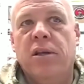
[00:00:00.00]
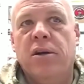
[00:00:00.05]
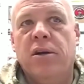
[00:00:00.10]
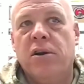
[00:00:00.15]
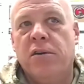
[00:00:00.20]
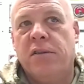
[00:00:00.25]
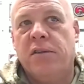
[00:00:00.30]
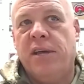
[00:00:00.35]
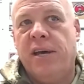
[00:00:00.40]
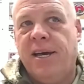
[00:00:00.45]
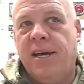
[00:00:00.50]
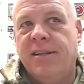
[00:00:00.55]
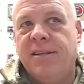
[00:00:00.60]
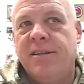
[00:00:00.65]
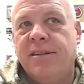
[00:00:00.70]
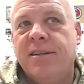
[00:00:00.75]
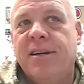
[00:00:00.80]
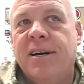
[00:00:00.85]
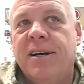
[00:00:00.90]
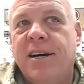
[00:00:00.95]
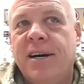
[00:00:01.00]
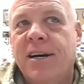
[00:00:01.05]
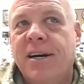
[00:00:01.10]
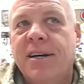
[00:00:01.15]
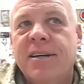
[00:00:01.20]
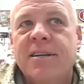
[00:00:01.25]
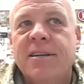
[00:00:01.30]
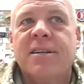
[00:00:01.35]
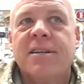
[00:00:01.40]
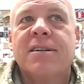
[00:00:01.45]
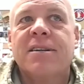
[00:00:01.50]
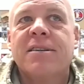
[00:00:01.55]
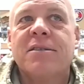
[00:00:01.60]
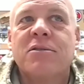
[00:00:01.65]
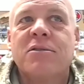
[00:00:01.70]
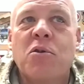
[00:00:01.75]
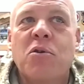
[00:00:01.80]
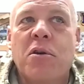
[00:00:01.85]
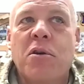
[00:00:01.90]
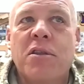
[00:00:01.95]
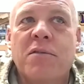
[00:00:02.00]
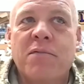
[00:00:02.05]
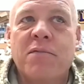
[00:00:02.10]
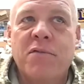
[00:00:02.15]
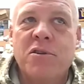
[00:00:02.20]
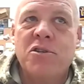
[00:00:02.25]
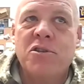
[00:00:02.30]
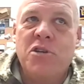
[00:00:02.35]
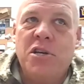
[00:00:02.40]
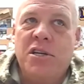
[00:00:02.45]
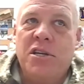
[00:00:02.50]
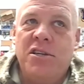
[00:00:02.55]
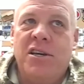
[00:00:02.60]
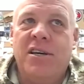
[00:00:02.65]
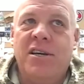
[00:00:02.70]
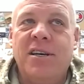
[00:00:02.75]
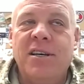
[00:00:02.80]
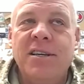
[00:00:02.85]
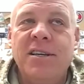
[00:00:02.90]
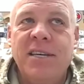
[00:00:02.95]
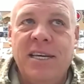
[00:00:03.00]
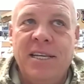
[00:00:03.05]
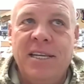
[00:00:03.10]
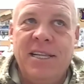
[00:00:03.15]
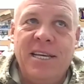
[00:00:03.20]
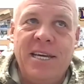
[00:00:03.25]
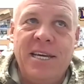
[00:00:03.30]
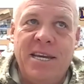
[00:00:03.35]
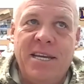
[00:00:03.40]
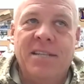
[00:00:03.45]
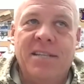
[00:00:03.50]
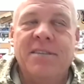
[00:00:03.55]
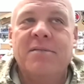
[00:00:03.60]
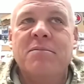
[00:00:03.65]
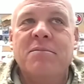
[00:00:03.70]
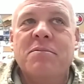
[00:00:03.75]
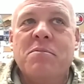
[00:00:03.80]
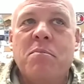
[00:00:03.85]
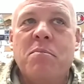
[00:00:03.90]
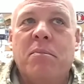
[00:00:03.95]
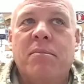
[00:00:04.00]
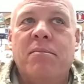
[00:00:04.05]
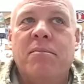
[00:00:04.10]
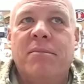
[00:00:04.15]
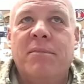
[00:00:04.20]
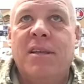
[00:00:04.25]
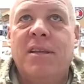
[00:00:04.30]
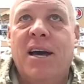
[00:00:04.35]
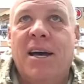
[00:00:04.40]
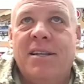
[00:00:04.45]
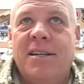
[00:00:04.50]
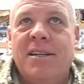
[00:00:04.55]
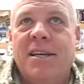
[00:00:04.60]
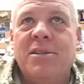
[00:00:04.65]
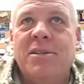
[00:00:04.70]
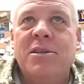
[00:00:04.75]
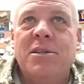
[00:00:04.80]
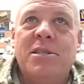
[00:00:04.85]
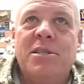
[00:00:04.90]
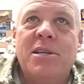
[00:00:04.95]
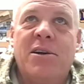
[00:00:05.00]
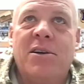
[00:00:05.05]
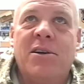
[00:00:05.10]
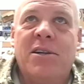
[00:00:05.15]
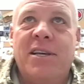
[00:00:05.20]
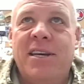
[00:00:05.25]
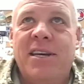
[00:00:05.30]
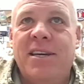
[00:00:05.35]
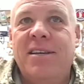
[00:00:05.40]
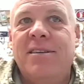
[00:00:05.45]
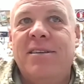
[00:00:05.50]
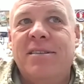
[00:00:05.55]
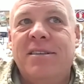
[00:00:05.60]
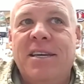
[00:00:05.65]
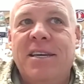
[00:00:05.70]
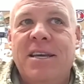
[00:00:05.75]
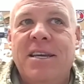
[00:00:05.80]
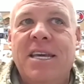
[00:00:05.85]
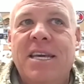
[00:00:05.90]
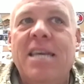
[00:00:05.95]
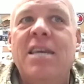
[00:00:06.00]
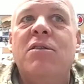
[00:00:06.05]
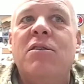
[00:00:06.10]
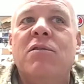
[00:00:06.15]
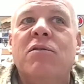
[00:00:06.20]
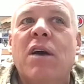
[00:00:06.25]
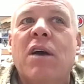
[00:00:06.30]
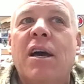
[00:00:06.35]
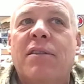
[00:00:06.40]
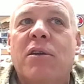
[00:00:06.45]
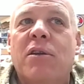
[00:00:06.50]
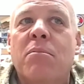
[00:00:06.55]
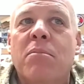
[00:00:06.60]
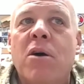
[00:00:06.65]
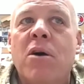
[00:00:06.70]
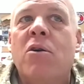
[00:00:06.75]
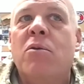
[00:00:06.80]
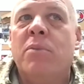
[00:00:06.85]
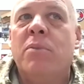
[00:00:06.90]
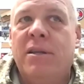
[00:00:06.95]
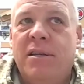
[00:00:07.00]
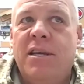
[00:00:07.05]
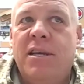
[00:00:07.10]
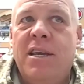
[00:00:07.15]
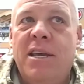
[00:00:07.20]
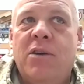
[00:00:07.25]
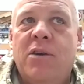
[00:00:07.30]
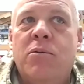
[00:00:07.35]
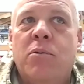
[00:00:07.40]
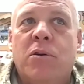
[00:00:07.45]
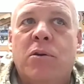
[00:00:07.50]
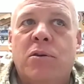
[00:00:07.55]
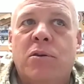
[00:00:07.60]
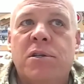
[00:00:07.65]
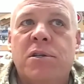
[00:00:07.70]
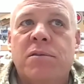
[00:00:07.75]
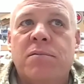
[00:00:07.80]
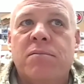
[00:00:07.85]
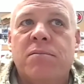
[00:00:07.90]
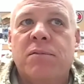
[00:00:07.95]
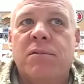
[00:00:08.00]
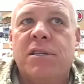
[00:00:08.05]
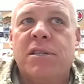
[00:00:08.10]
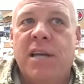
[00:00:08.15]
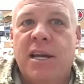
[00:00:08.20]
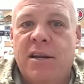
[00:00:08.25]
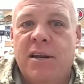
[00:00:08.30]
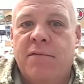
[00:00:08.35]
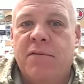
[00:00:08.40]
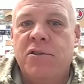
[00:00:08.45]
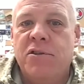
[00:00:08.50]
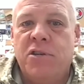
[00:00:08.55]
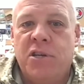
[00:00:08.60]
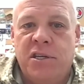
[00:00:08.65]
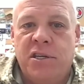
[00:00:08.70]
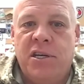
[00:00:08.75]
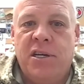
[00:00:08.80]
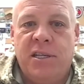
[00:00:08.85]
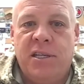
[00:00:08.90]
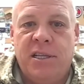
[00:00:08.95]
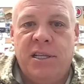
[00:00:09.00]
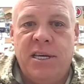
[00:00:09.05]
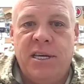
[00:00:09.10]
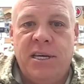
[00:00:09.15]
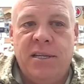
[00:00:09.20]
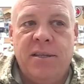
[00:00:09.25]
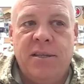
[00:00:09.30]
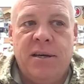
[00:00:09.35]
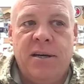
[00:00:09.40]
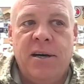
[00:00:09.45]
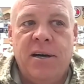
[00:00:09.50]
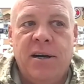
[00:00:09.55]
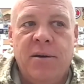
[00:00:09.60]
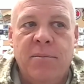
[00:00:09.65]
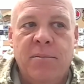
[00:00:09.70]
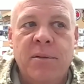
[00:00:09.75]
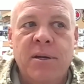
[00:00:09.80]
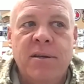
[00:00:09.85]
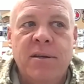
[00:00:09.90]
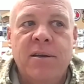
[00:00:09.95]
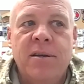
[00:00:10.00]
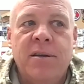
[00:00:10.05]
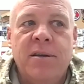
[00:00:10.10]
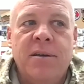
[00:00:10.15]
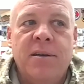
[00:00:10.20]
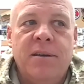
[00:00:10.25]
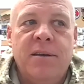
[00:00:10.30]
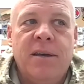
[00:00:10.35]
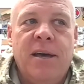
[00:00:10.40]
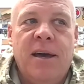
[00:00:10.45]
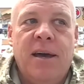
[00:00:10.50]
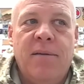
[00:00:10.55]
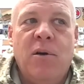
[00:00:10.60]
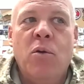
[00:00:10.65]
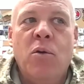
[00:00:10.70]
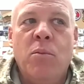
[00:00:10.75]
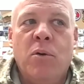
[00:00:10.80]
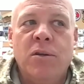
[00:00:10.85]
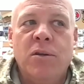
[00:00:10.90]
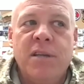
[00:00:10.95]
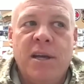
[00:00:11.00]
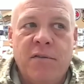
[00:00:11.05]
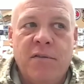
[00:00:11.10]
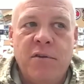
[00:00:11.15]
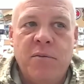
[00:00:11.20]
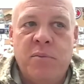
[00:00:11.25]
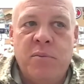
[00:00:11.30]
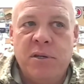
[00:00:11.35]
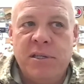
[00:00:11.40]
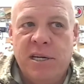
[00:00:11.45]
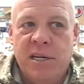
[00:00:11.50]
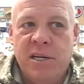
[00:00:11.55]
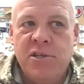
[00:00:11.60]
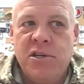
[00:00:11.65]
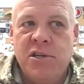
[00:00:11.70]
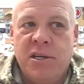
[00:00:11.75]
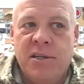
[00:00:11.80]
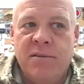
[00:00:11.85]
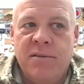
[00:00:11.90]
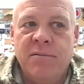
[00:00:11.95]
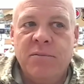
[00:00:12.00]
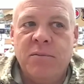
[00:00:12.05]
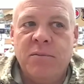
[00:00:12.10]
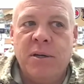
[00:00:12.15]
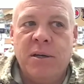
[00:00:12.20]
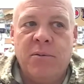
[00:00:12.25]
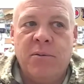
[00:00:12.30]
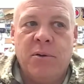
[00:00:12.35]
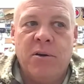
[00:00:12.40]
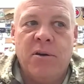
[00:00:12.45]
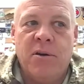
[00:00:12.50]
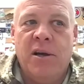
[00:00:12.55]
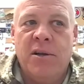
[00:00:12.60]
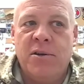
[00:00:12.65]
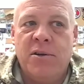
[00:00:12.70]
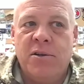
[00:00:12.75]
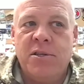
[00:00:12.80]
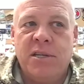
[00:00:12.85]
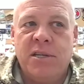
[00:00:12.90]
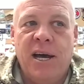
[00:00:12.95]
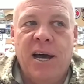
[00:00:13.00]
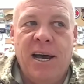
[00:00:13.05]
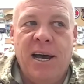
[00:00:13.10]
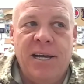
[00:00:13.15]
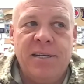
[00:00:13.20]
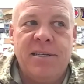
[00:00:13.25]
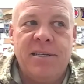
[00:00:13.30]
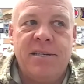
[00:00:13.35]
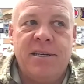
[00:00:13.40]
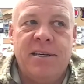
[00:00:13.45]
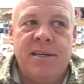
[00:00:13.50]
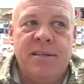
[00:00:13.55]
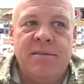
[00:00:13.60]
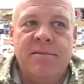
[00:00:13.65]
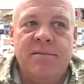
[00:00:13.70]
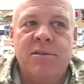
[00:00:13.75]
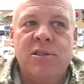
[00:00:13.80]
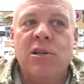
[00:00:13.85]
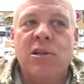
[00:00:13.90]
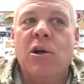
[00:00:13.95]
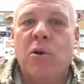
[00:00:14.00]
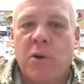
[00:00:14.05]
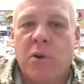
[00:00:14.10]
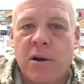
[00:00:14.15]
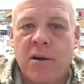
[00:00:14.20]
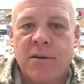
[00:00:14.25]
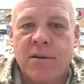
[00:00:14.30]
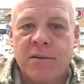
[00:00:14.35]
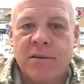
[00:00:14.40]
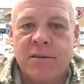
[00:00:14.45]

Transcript: learned that Northern Virginia elite not necessarily at the moment equals state of Virginia elite. At almost every position, we were undersized and slower.